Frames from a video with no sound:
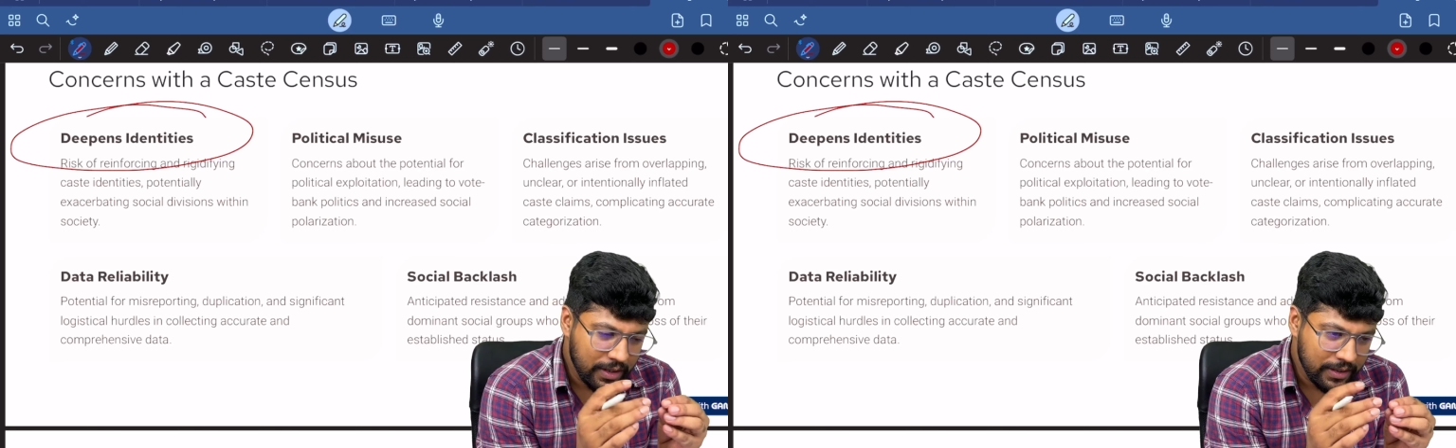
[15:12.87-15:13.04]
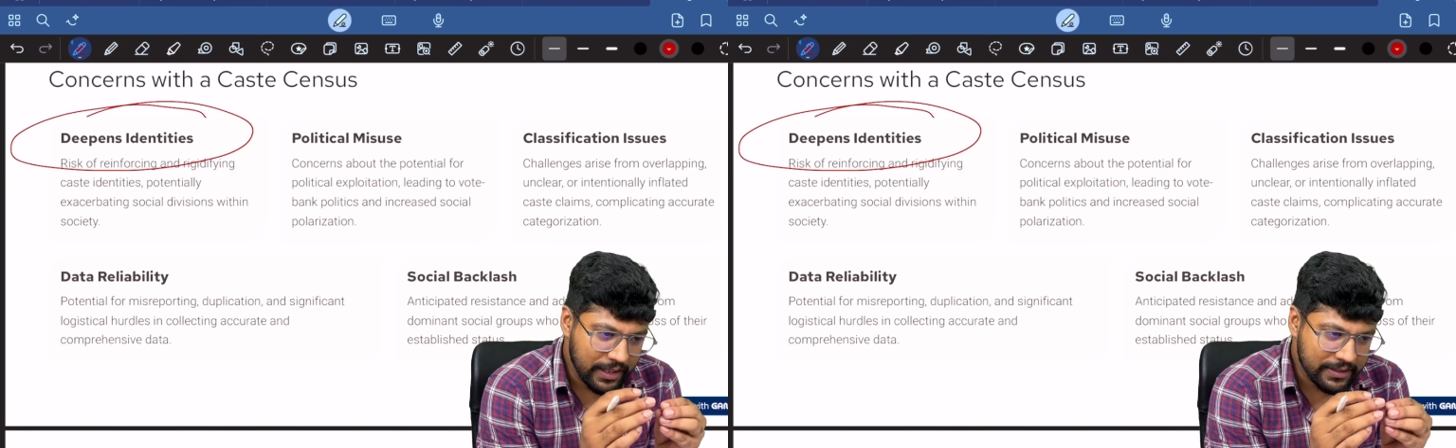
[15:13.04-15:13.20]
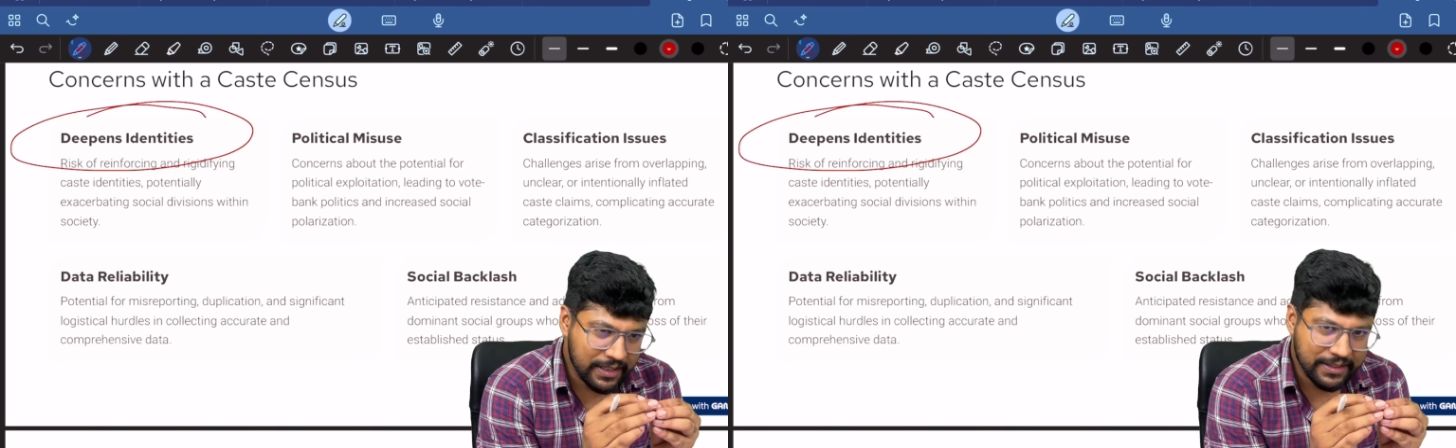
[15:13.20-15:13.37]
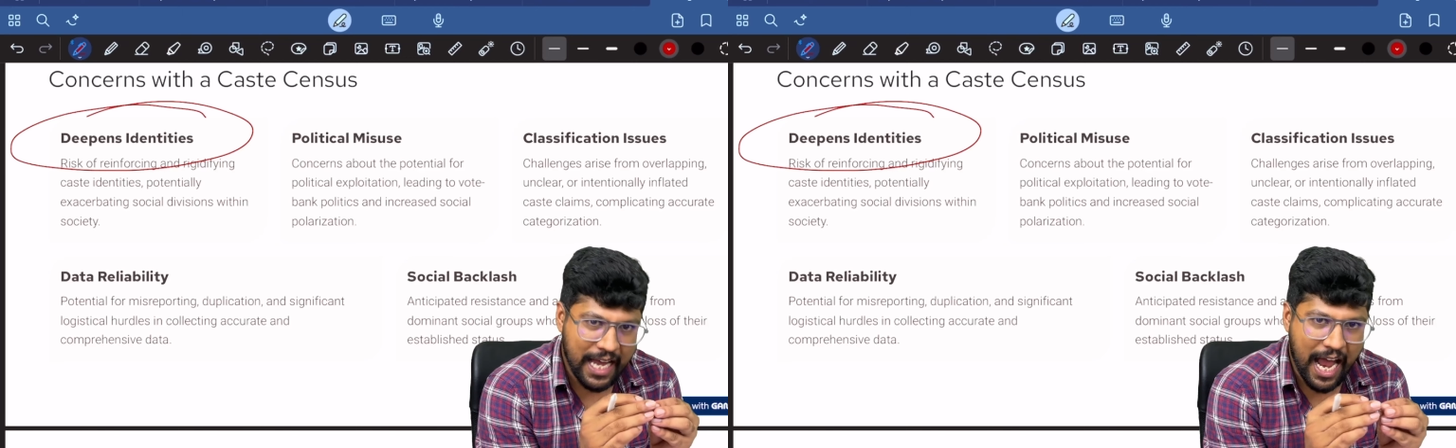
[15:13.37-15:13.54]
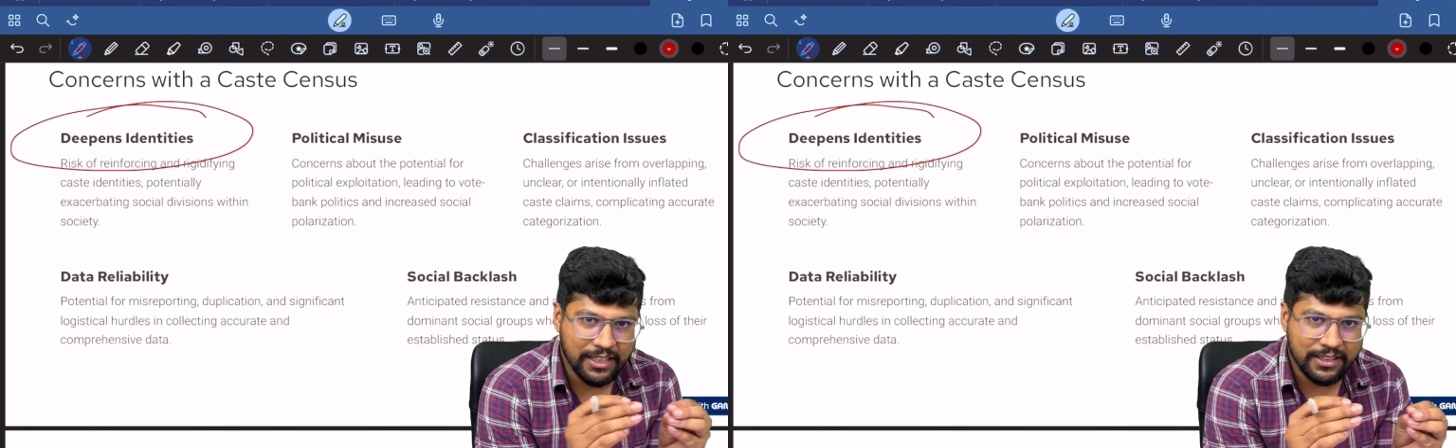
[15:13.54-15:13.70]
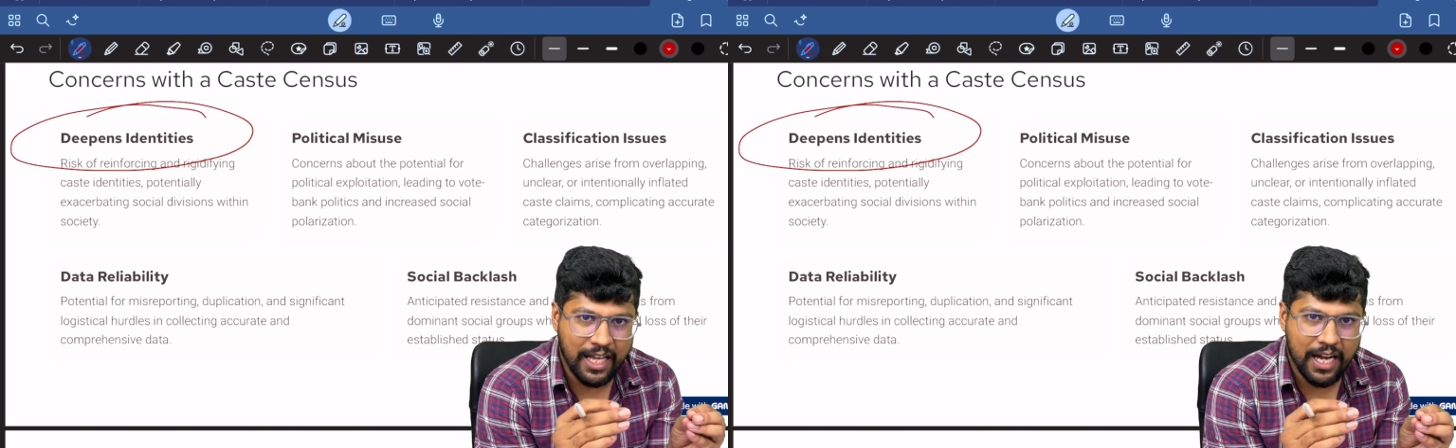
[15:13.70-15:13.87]
there is a
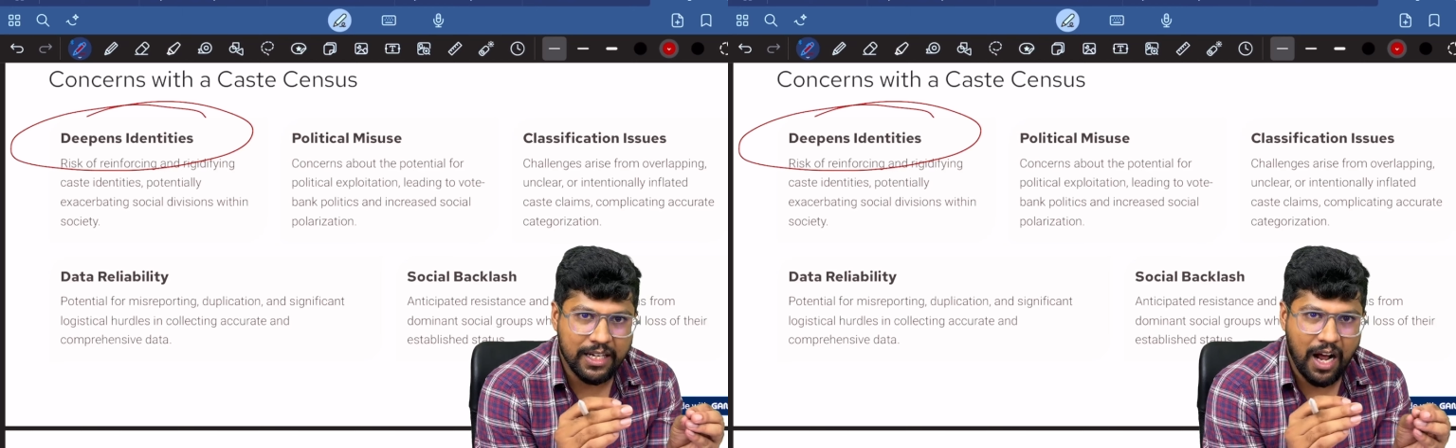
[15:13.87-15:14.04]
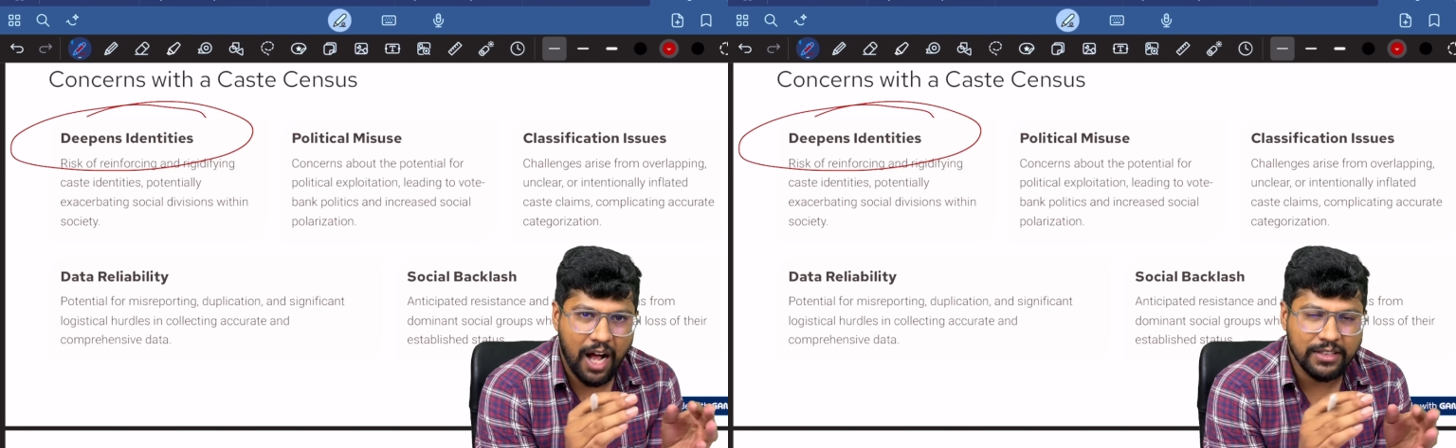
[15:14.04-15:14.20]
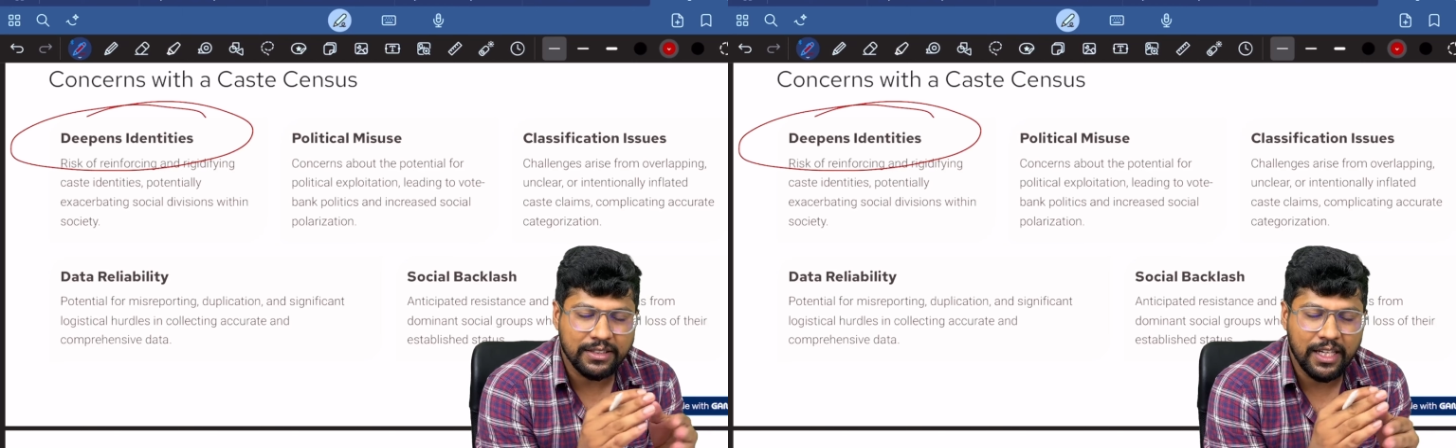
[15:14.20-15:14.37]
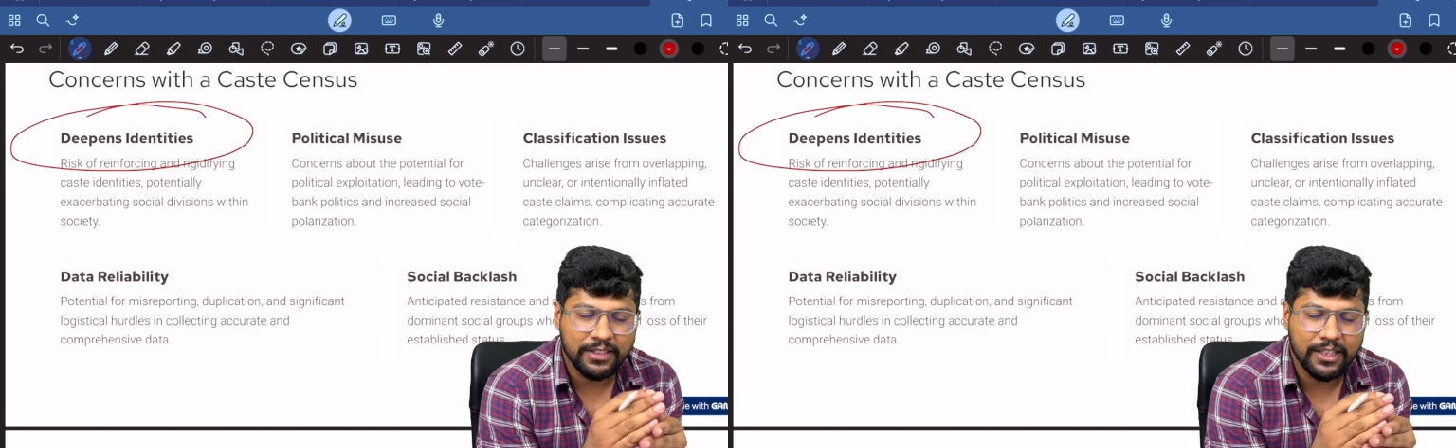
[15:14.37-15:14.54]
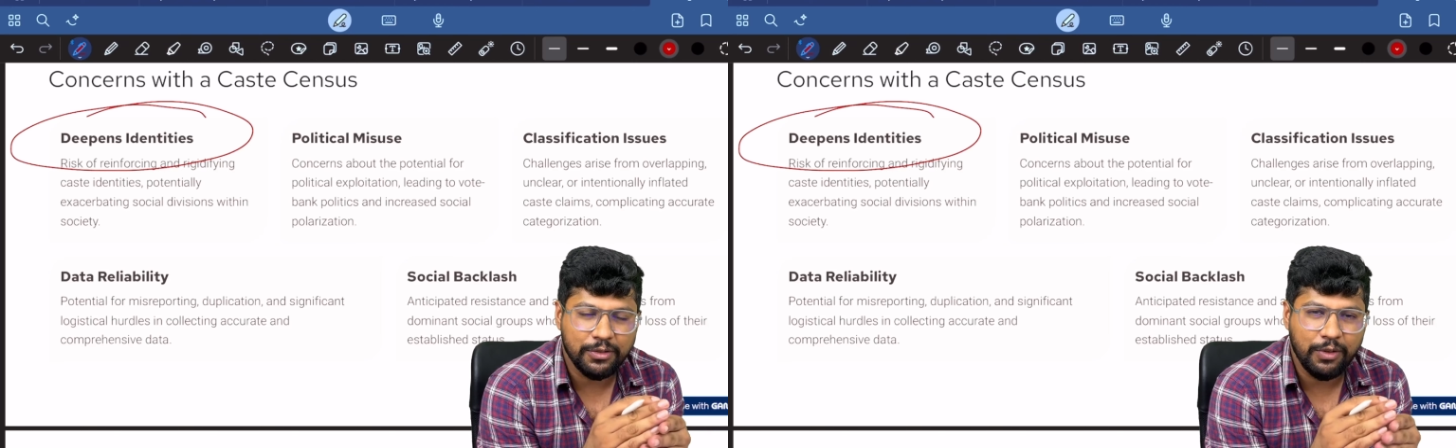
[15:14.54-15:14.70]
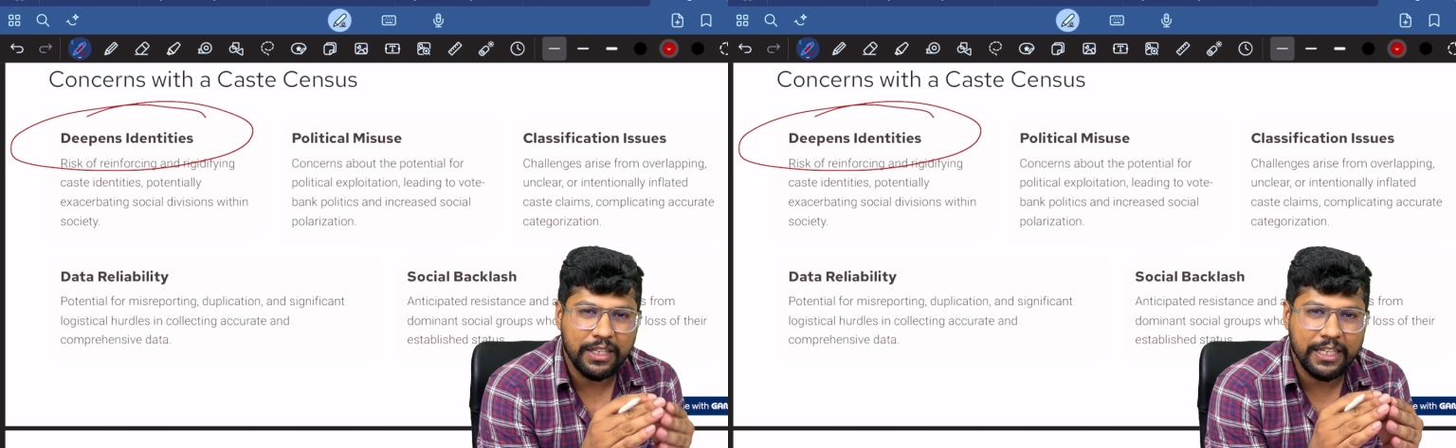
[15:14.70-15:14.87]
chance that caste
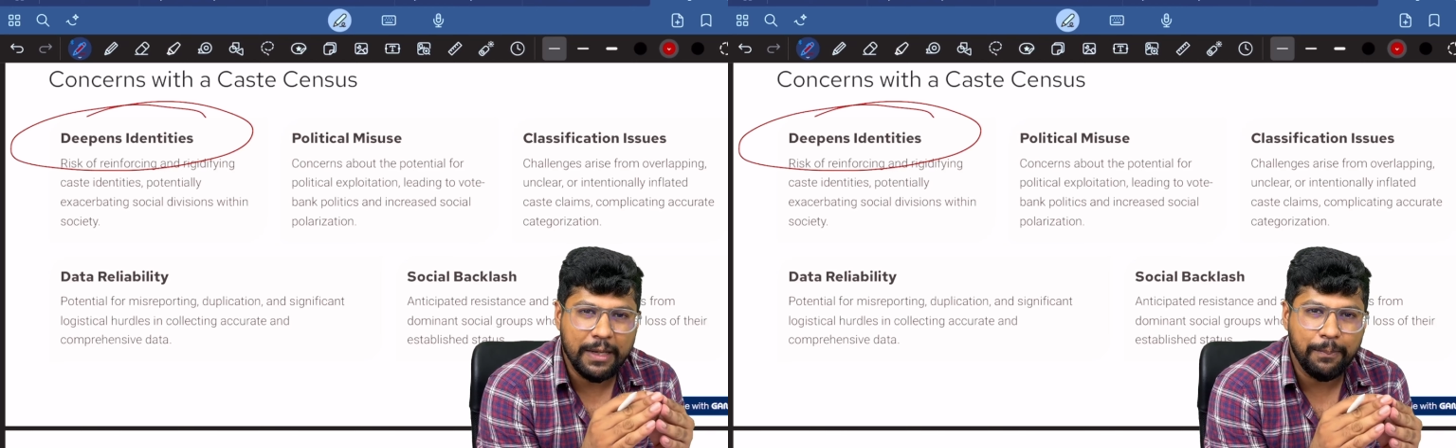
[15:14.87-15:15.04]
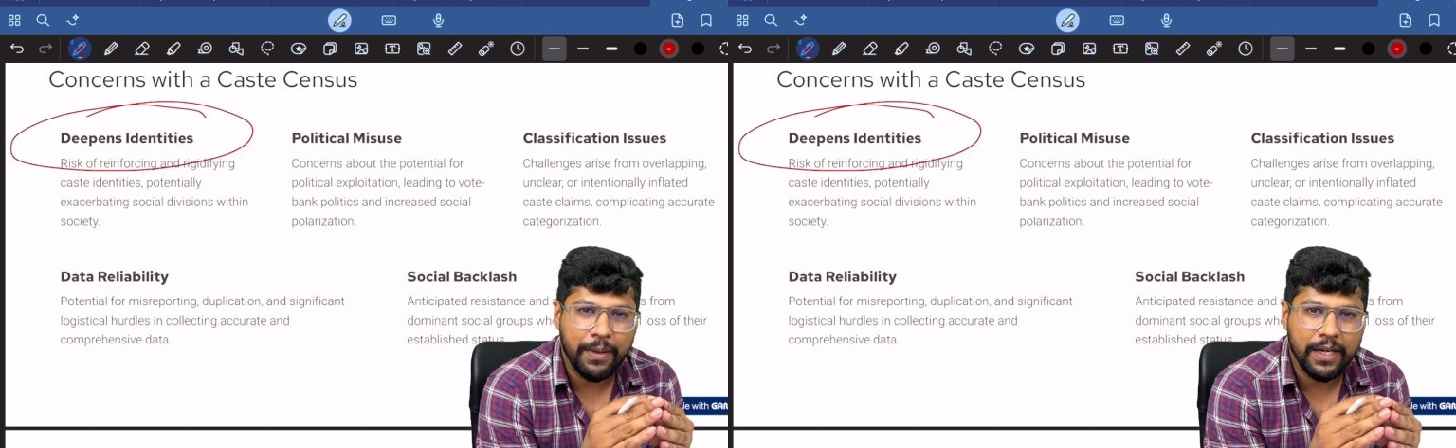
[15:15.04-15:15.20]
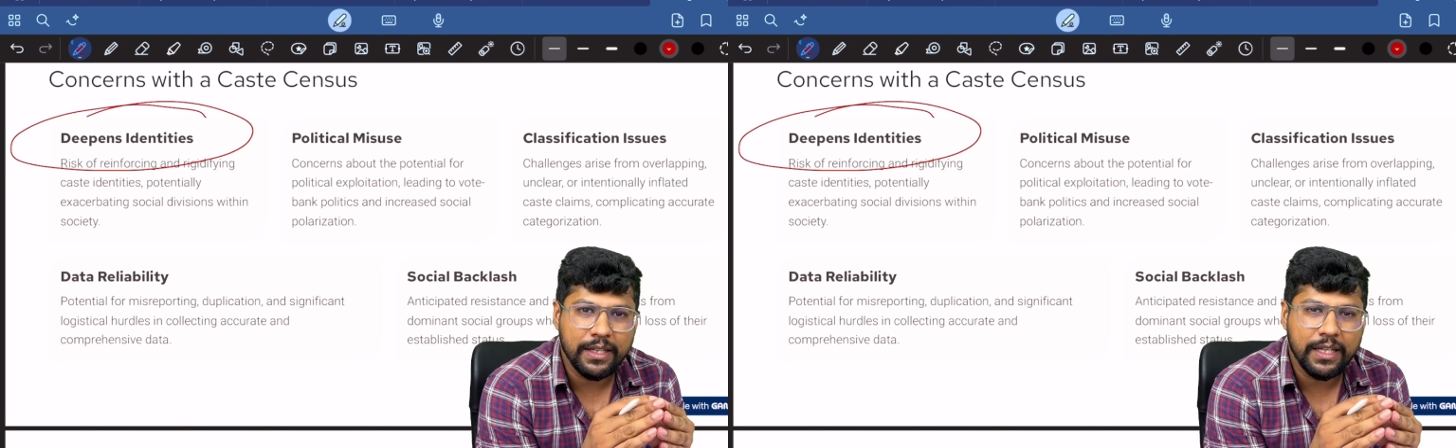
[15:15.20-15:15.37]
census will deepen